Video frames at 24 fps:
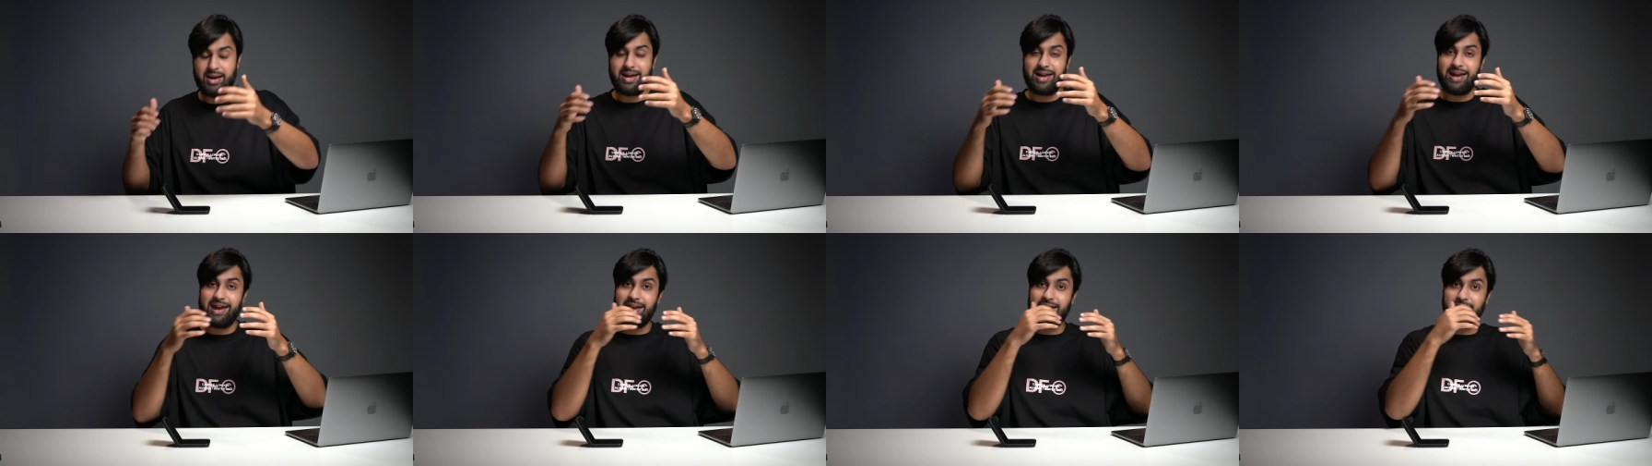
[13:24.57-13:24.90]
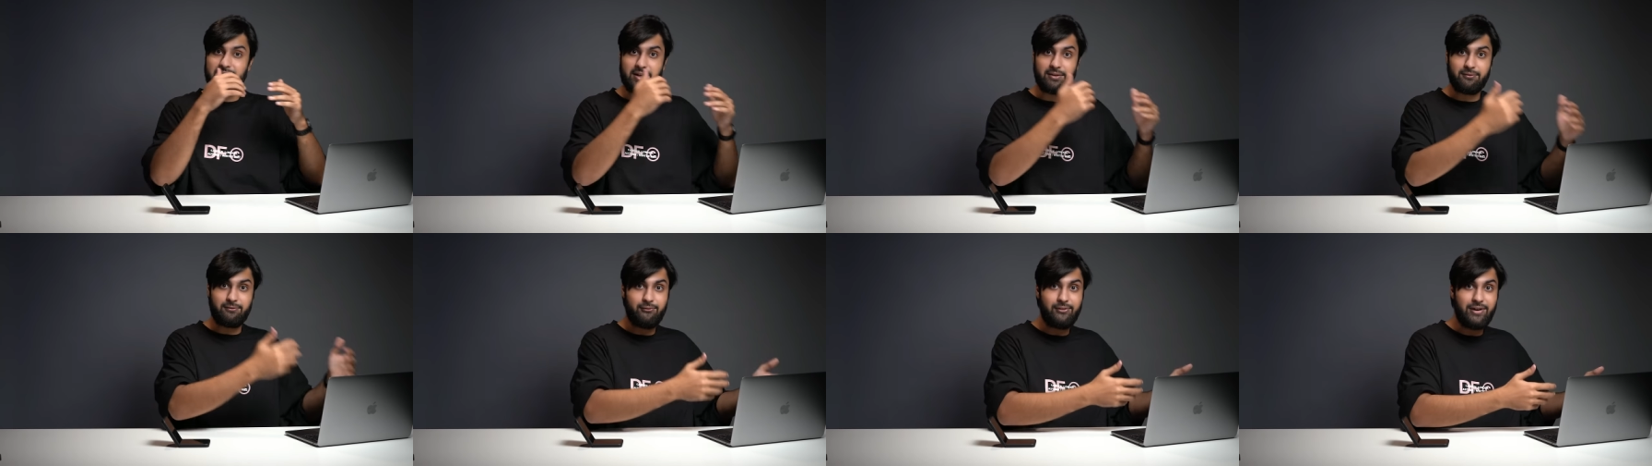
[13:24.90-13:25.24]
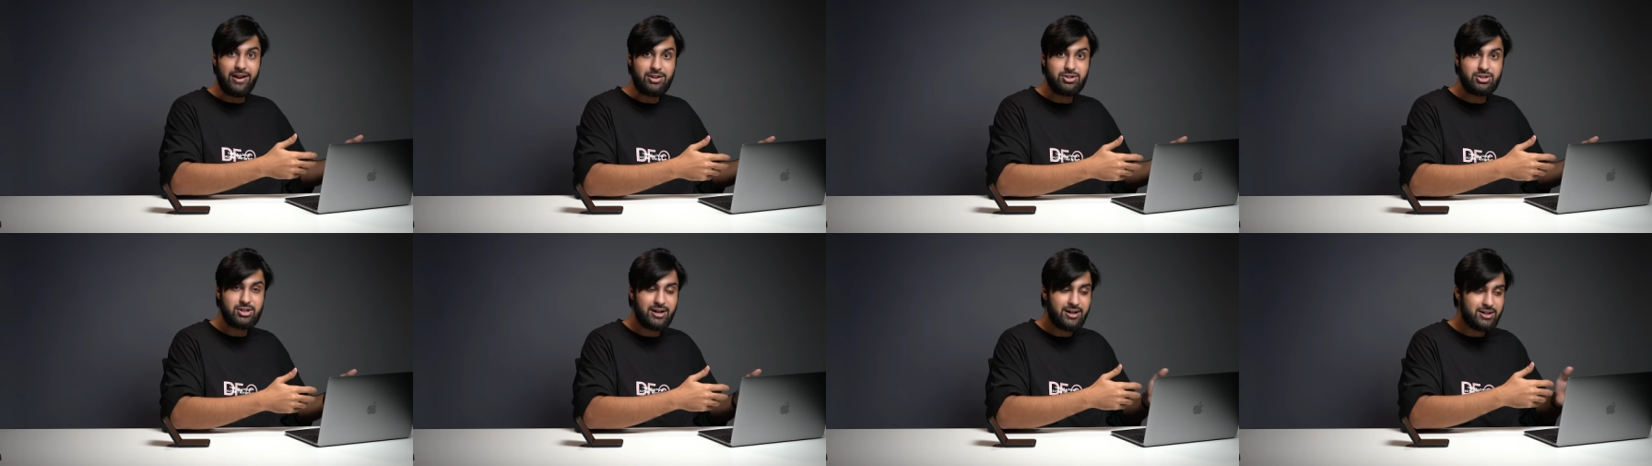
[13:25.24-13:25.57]
hidden
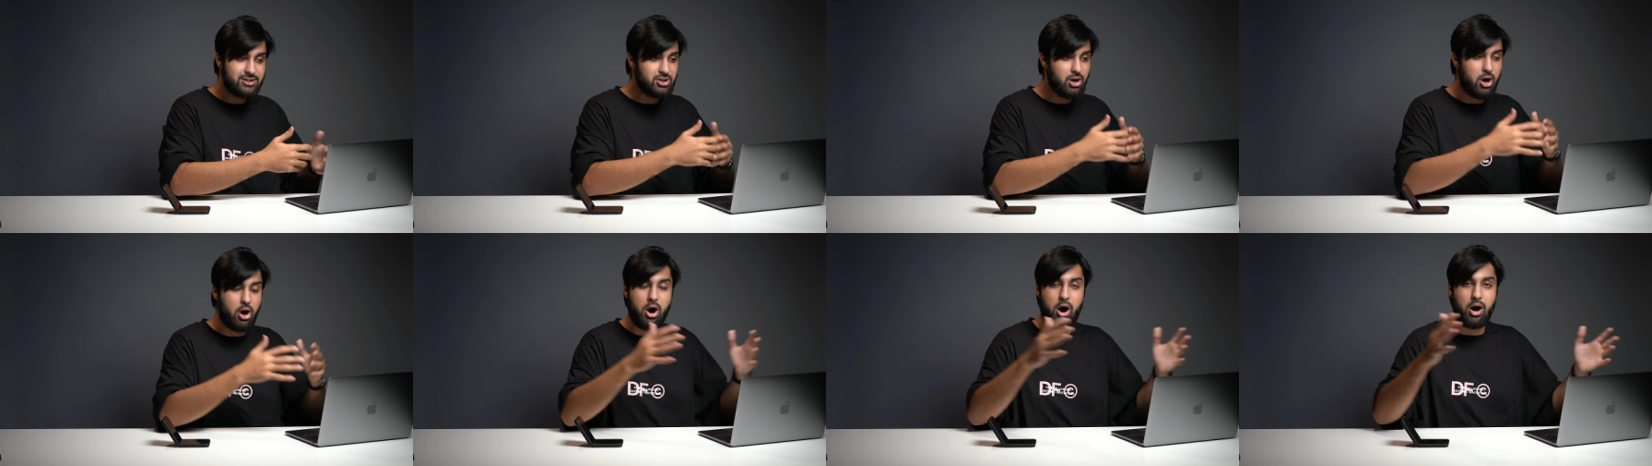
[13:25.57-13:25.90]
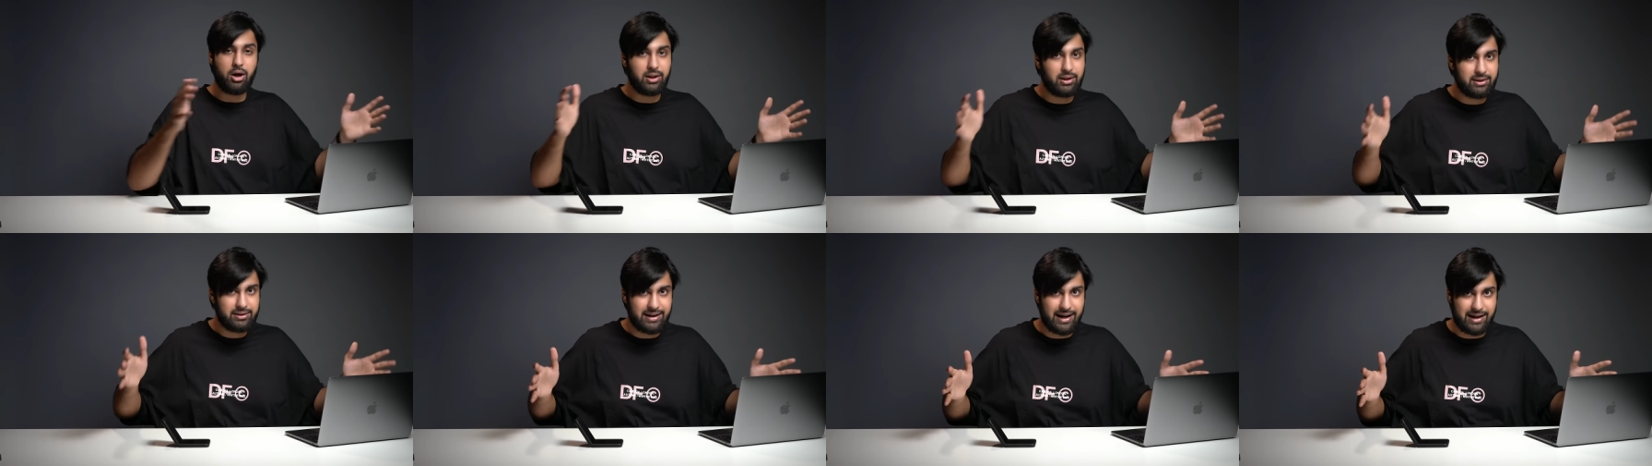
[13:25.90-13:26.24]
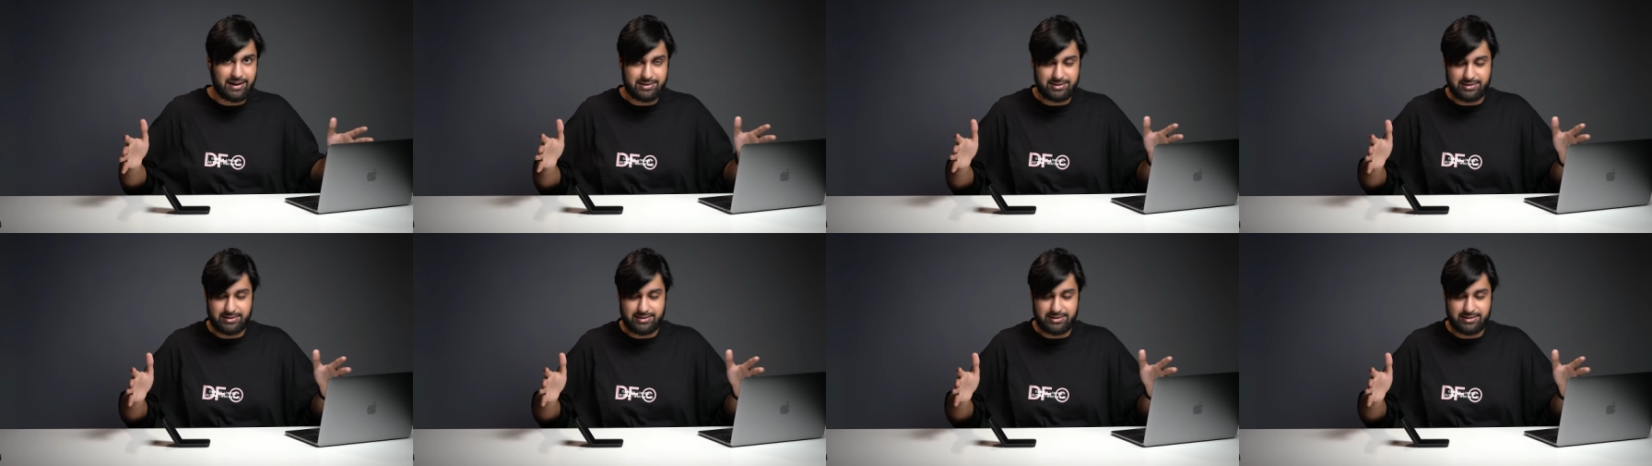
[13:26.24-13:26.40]
features, all of that